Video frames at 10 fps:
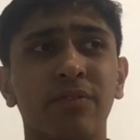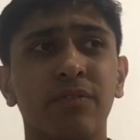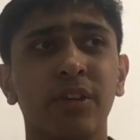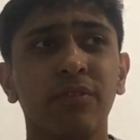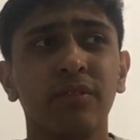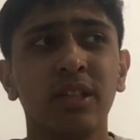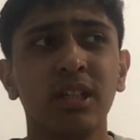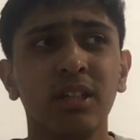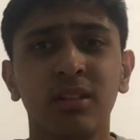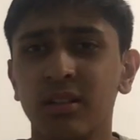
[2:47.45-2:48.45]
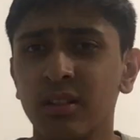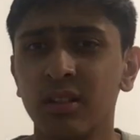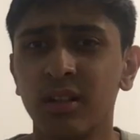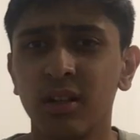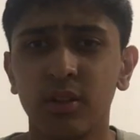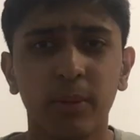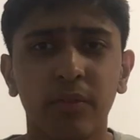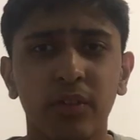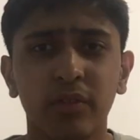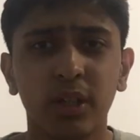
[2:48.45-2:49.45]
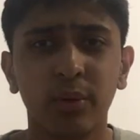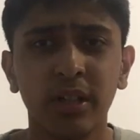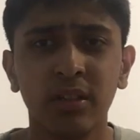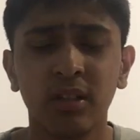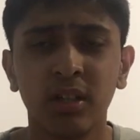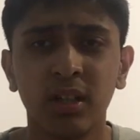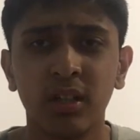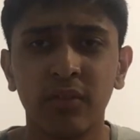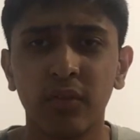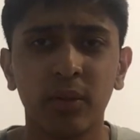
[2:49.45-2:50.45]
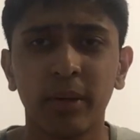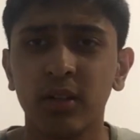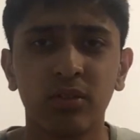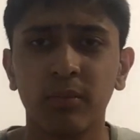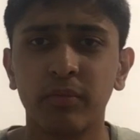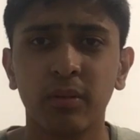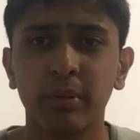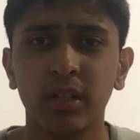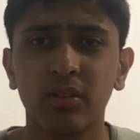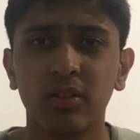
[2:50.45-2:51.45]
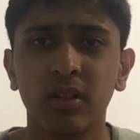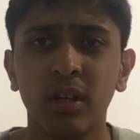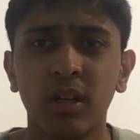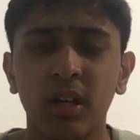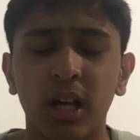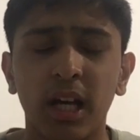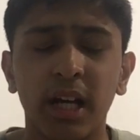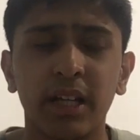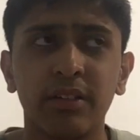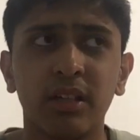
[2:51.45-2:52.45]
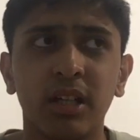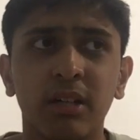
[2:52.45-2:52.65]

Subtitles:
50. It was about 50 quid, £50 something pence, and